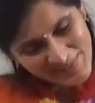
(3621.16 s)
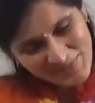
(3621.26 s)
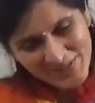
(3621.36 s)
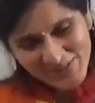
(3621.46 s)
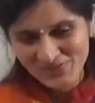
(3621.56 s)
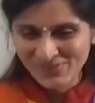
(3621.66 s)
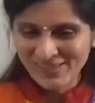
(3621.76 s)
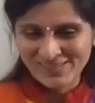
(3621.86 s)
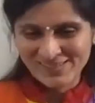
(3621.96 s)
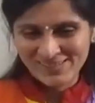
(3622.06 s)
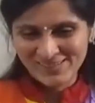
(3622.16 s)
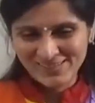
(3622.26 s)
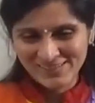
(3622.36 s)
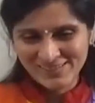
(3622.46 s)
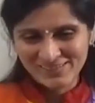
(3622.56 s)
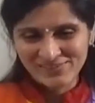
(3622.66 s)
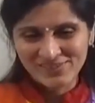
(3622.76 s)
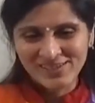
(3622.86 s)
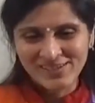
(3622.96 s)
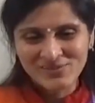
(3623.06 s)
Perfect.
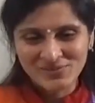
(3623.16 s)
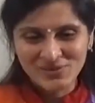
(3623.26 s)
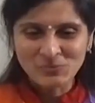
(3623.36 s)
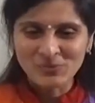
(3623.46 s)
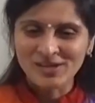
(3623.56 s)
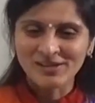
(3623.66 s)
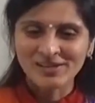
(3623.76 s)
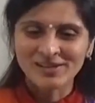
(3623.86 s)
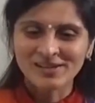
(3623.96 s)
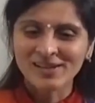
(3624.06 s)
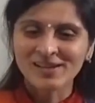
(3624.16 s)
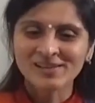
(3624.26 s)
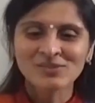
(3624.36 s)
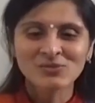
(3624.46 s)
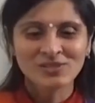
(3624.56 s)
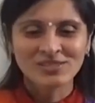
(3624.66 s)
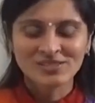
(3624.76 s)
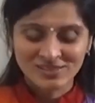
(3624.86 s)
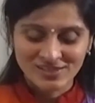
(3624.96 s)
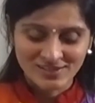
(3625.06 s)
free from raga and
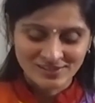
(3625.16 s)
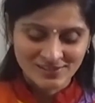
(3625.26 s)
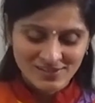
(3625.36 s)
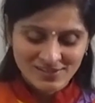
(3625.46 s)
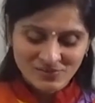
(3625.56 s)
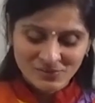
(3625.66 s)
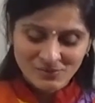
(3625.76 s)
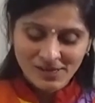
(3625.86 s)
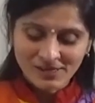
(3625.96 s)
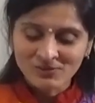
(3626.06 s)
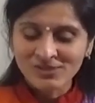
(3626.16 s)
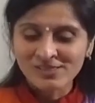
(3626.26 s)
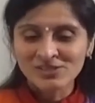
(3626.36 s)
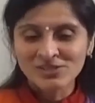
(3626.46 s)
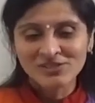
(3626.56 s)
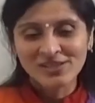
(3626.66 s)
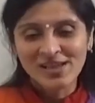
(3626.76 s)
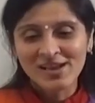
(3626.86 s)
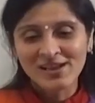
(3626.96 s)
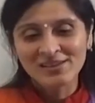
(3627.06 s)
dvesha, from acquisition
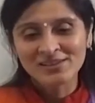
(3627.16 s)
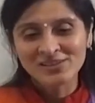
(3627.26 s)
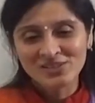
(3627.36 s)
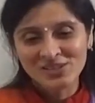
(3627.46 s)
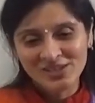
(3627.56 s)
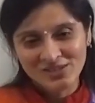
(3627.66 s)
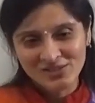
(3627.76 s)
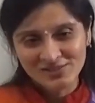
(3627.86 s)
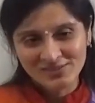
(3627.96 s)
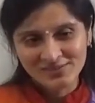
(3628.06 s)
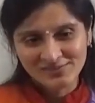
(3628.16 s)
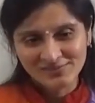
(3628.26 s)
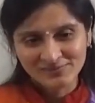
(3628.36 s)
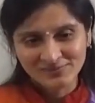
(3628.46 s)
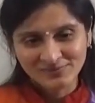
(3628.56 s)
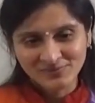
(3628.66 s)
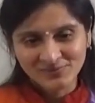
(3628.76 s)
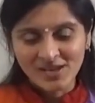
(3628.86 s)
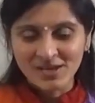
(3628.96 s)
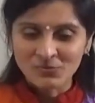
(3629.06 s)
and rejection.
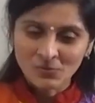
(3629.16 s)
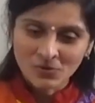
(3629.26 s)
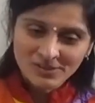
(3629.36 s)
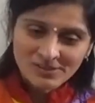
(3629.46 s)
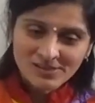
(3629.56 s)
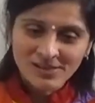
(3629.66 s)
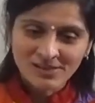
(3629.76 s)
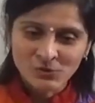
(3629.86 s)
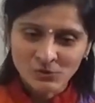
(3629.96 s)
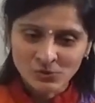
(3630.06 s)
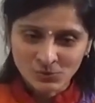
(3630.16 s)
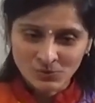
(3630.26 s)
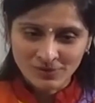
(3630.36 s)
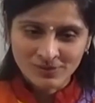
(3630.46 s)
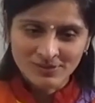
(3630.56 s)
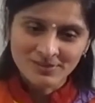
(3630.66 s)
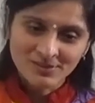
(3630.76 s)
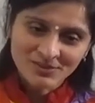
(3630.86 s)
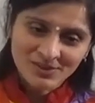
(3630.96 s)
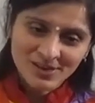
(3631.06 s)
I want, I don't want. This is
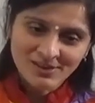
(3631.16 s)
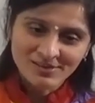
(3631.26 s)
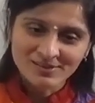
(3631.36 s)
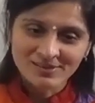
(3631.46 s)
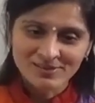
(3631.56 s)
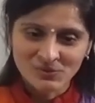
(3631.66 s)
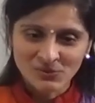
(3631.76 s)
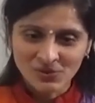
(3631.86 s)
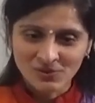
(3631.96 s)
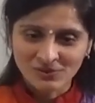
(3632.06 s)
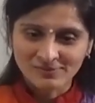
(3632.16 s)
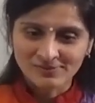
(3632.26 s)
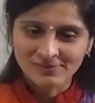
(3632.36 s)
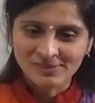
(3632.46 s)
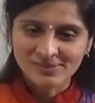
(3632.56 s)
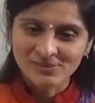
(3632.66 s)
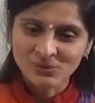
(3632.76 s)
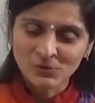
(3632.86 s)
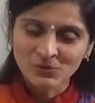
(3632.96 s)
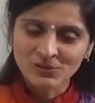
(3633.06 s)
right, this is wrong. This is
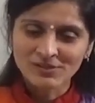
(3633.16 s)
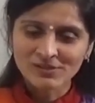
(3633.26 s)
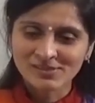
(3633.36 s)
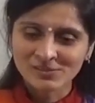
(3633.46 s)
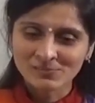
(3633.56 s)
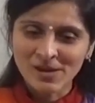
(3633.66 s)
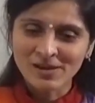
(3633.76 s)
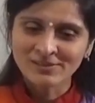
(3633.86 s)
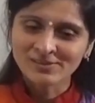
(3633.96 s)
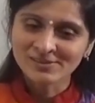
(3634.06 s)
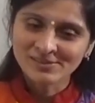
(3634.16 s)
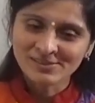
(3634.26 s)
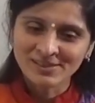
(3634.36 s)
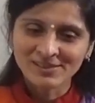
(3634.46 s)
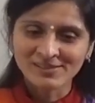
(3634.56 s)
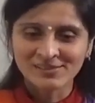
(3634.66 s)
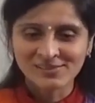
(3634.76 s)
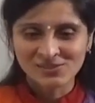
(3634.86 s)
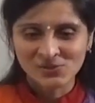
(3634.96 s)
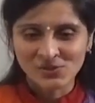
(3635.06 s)
good, this is bad. This is gain, this
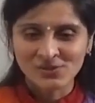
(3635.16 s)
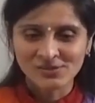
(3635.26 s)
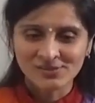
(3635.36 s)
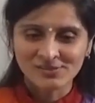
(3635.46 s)
is loss.